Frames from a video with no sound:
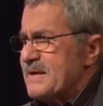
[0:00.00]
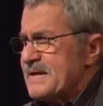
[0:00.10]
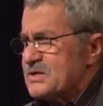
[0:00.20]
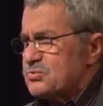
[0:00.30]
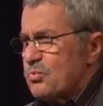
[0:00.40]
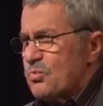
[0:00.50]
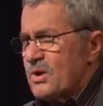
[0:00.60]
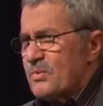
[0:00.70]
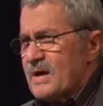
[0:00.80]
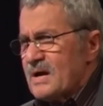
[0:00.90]
beings.
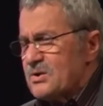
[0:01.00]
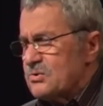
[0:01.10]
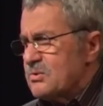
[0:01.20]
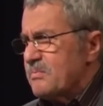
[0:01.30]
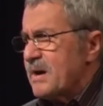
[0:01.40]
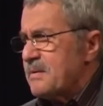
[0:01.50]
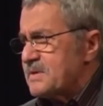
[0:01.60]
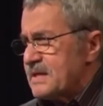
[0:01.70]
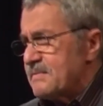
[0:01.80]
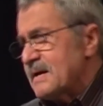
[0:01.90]
What do we got to do
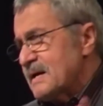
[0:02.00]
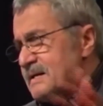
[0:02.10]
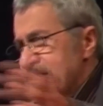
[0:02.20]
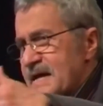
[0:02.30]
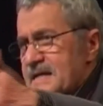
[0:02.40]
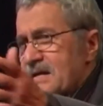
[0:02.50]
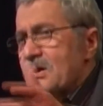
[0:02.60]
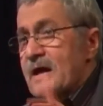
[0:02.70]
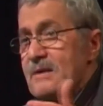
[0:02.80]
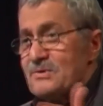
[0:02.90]
bombing them?
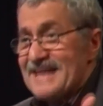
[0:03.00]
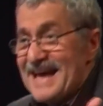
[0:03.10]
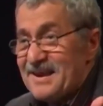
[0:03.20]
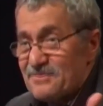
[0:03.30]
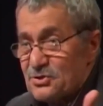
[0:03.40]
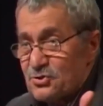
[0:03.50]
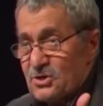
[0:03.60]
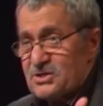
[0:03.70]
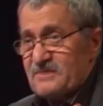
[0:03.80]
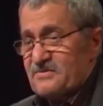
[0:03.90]
He was head of the
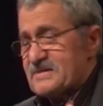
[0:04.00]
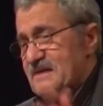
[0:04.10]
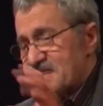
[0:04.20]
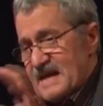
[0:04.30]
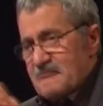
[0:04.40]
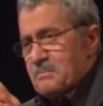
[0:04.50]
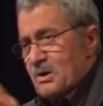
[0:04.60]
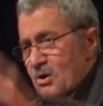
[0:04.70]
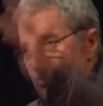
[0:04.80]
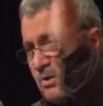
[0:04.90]
Joint Chief of Staff. They gave him a
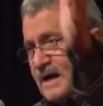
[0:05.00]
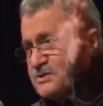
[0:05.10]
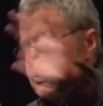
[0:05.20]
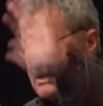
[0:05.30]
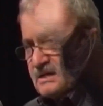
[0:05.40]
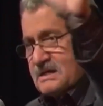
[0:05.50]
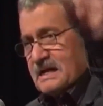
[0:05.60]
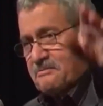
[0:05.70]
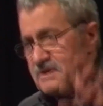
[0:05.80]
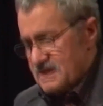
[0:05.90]
gold watch and
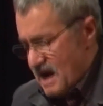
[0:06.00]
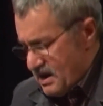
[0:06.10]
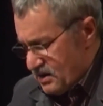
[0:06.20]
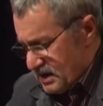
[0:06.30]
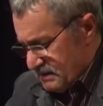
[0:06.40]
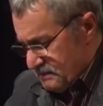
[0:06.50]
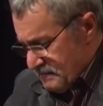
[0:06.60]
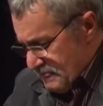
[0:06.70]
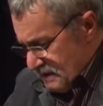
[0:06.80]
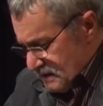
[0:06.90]
they retired him.
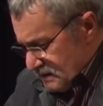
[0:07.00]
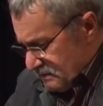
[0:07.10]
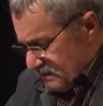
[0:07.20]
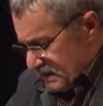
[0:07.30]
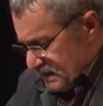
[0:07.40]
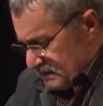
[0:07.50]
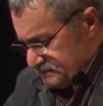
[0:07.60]
But